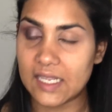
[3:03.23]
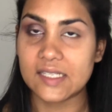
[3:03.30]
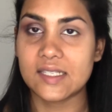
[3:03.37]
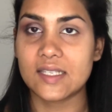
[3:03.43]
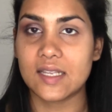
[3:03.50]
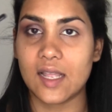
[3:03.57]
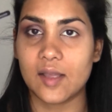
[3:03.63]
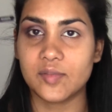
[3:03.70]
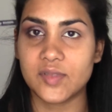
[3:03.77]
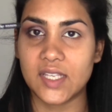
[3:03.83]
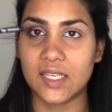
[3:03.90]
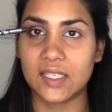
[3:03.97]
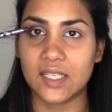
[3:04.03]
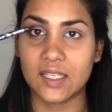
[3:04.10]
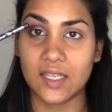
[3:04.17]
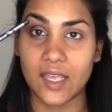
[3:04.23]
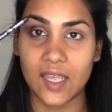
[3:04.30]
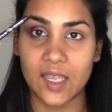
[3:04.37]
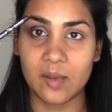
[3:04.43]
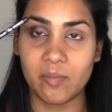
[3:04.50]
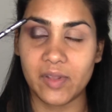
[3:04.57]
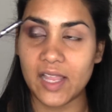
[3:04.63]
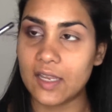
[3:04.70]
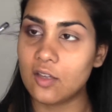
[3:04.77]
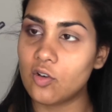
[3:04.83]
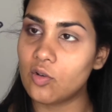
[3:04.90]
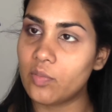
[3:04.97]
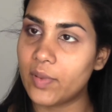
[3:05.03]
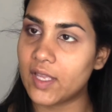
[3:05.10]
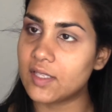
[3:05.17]
Next, I'm taking a black
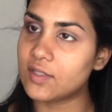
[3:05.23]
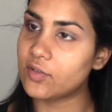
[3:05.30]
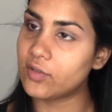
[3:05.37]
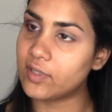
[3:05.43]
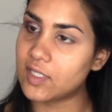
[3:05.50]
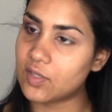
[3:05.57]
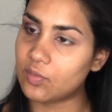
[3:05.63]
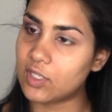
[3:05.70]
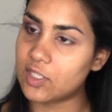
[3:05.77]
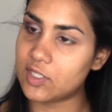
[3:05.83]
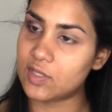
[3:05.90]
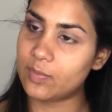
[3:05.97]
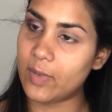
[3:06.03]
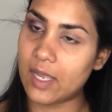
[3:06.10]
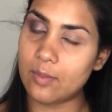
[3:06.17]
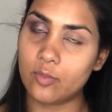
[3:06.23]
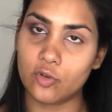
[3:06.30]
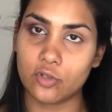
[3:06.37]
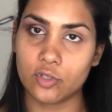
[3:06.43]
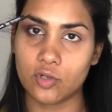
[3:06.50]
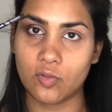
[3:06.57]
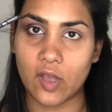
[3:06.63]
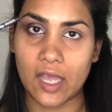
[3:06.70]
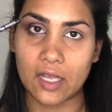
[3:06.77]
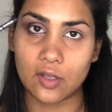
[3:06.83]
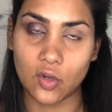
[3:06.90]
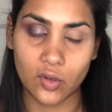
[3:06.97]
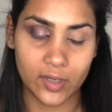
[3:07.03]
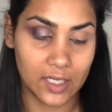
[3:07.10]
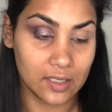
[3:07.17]
kohl pencil. This one is by Bourjois
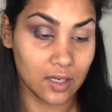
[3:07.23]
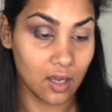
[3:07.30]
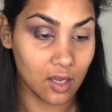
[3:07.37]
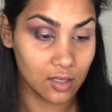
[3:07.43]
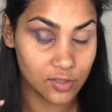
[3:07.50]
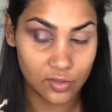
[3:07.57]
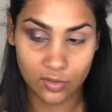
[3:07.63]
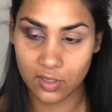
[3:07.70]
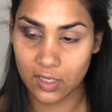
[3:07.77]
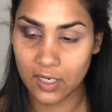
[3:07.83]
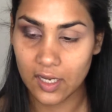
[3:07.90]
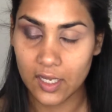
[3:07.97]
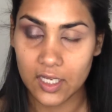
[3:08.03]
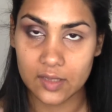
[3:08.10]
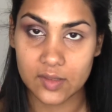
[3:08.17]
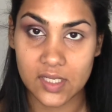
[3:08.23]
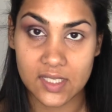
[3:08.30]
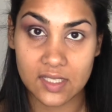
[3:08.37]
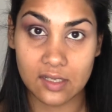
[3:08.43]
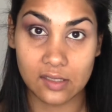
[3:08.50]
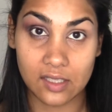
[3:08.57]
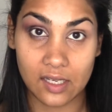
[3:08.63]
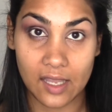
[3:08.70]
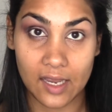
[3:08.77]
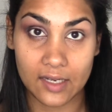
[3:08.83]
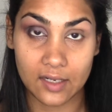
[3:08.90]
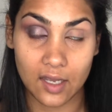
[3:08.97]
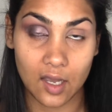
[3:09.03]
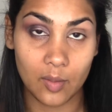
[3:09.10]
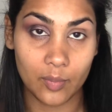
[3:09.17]
Khol and Contour. I'm just gonna
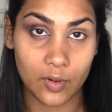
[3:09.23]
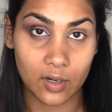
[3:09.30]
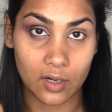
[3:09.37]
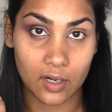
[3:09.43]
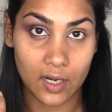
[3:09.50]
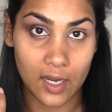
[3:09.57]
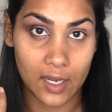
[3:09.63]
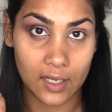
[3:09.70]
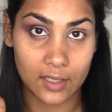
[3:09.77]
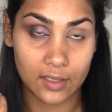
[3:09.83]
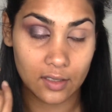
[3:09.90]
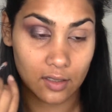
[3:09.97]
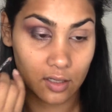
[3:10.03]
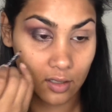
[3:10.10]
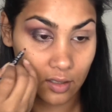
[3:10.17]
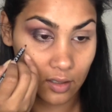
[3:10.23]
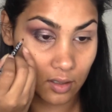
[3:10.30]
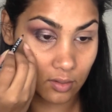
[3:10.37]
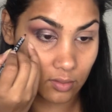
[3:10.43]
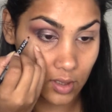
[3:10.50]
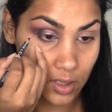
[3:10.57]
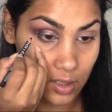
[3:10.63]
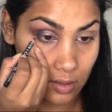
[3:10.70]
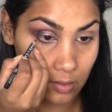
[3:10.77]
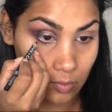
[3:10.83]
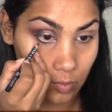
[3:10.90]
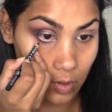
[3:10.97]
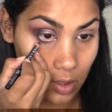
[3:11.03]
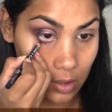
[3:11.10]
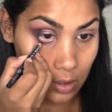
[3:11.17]
line the upper and
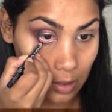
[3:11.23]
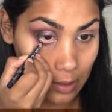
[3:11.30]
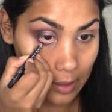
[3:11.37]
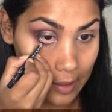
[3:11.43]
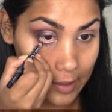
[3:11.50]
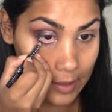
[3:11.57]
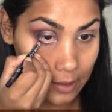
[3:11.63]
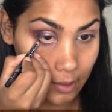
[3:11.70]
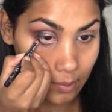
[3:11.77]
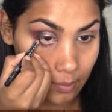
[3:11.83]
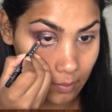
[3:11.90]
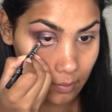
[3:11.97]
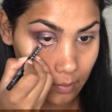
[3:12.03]
lower waterline